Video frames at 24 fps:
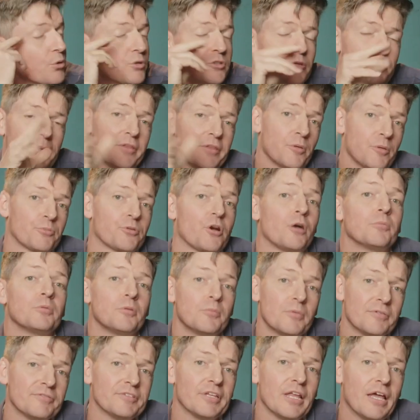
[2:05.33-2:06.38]
about the
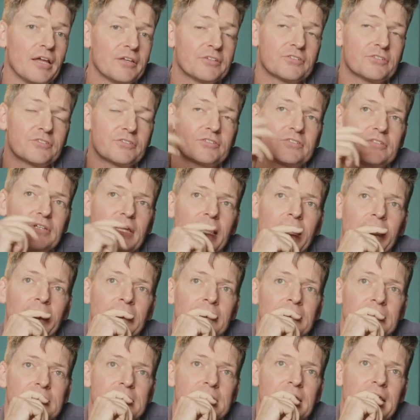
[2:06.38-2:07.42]
problem of lust,
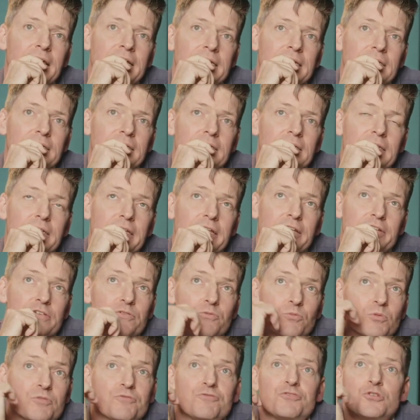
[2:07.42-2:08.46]
and he
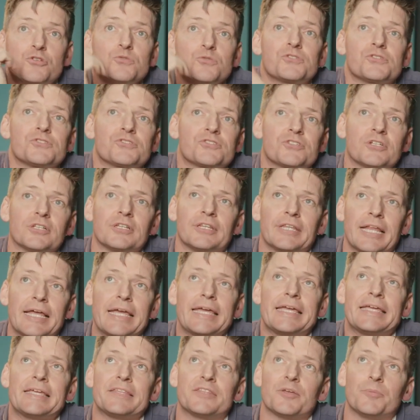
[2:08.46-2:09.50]
just refuses to
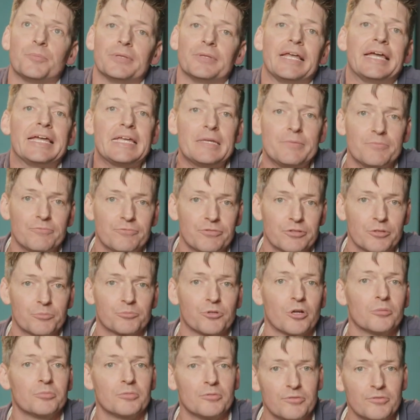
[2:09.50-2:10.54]
lay the blame for the
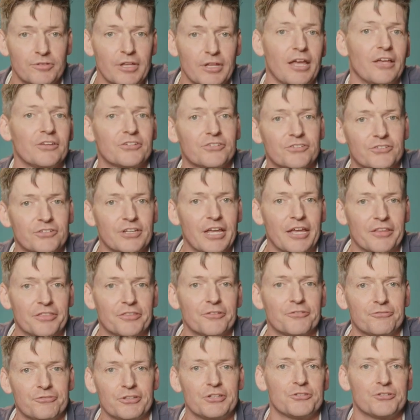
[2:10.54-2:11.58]
problem of lust at
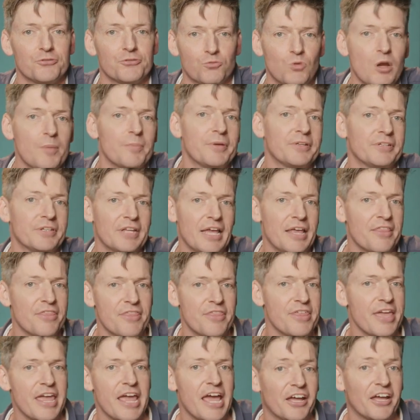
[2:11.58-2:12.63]
the feet of women
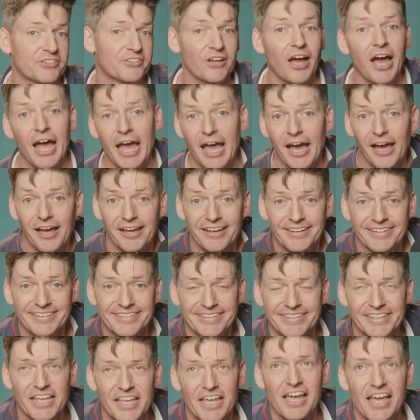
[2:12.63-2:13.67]
and their attire,
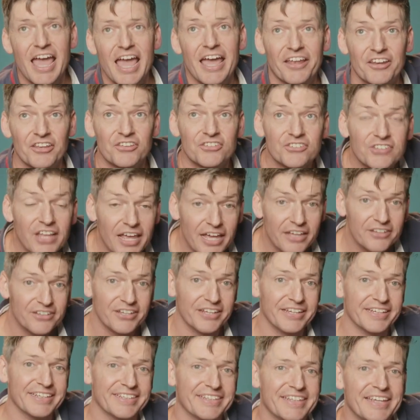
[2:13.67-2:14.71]
and instead
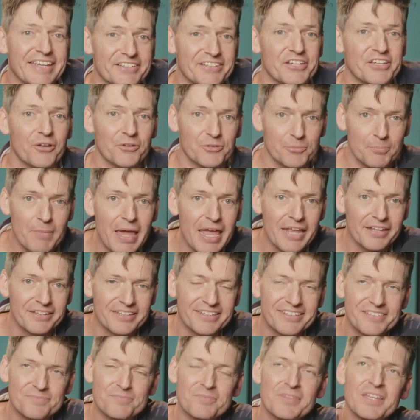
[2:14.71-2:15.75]
he tells
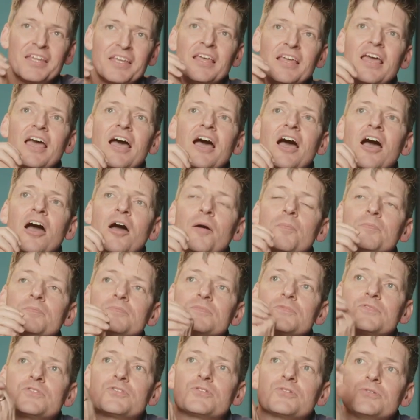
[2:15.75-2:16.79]
men
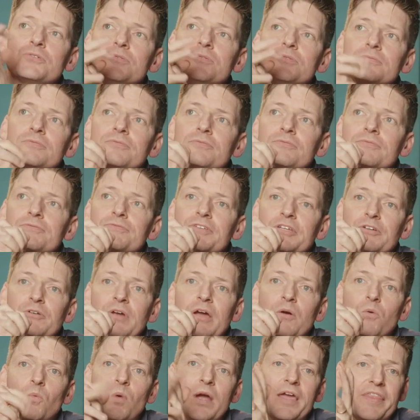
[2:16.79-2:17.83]
to figure
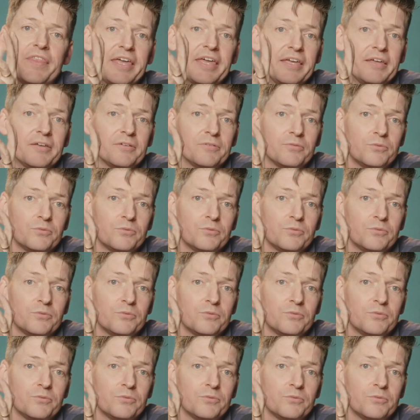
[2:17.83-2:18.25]
out where they're,